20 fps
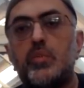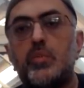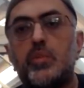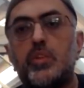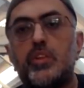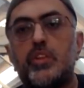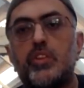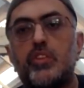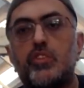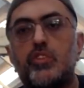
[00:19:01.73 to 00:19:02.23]
one
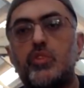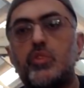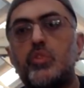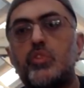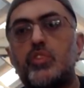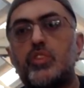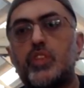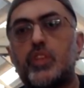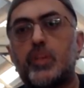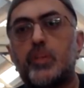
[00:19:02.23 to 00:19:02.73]
of the
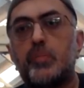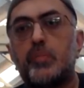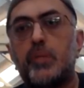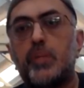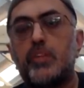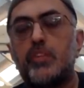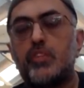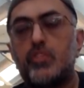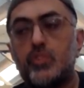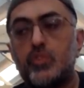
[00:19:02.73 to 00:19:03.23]
students, the
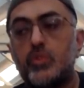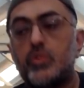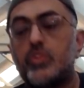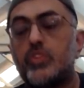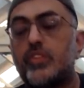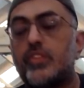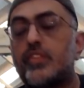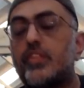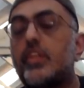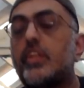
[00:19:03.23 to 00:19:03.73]
companion students
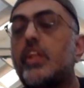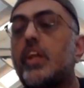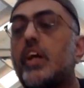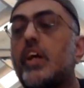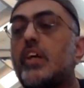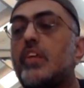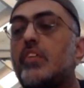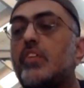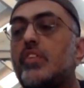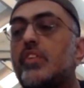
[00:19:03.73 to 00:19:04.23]
of Sayyidah
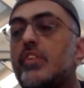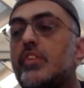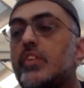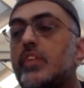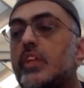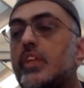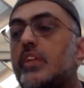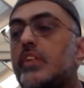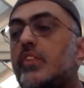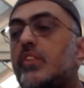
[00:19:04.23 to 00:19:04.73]
Aisha,
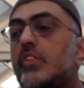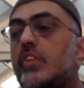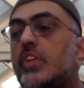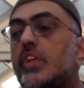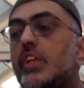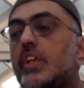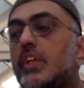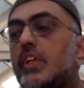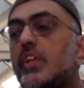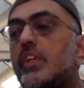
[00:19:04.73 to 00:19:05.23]

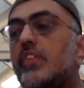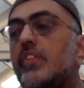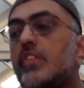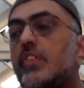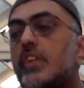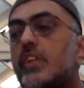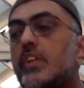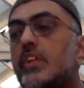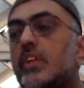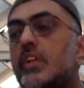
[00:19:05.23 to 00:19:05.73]
he
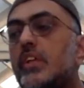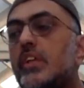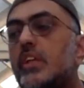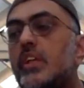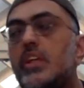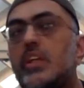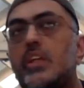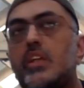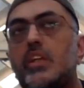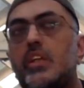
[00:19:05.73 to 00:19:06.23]
said,
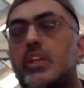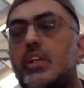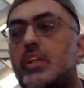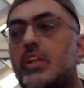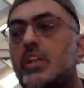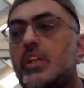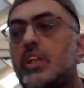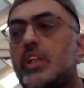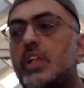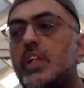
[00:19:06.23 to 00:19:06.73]

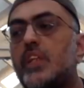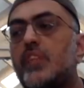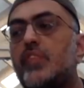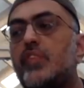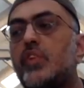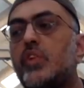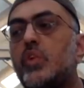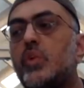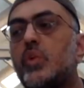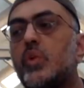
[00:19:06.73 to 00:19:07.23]
if
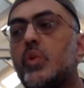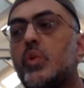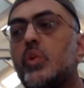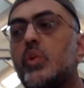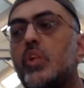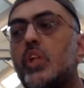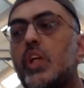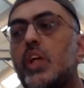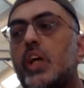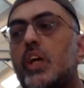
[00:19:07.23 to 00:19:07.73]
you're
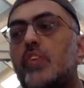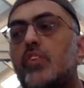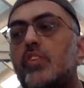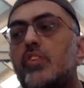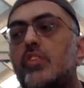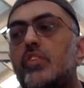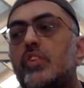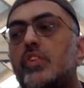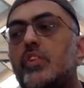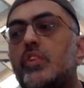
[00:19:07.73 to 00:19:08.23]
yawning as you're
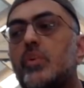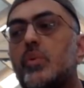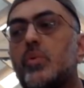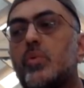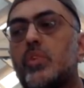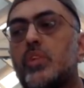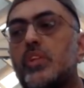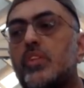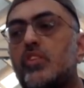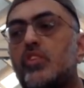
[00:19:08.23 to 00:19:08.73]
reading the
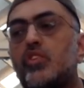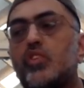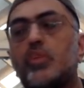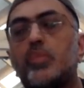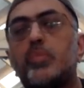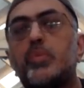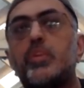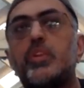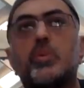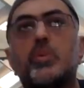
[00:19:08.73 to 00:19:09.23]
Quran,
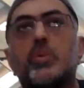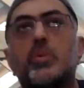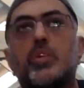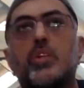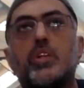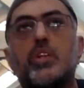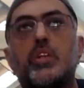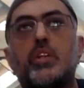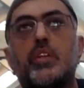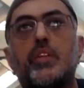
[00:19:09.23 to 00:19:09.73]
stop reading the
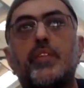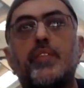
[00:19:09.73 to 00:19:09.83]
Quran.